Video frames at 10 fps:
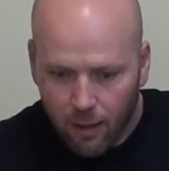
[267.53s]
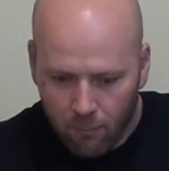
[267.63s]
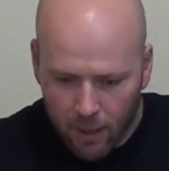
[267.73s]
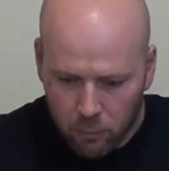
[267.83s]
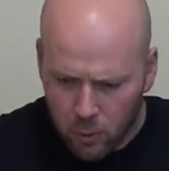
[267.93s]

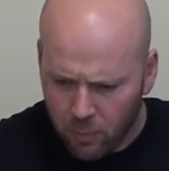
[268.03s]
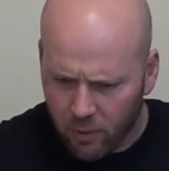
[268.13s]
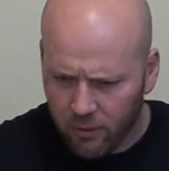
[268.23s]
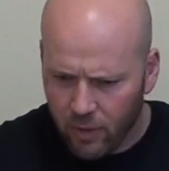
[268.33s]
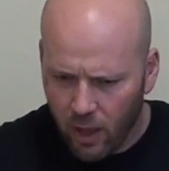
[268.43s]
My
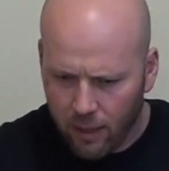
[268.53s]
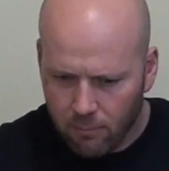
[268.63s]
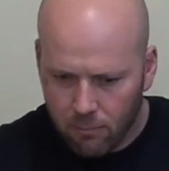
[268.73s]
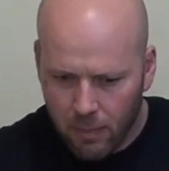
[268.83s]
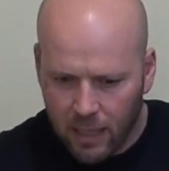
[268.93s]
blooper of
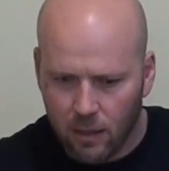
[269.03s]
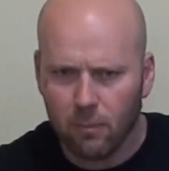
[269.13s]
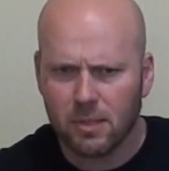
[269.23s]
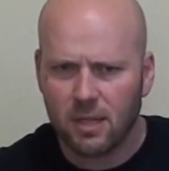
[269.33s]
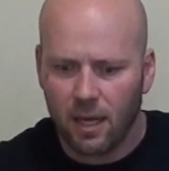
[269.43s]
not making the
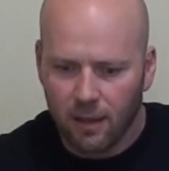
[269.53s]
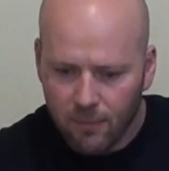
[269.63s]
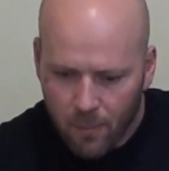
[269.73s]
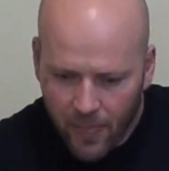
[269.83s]
mistake.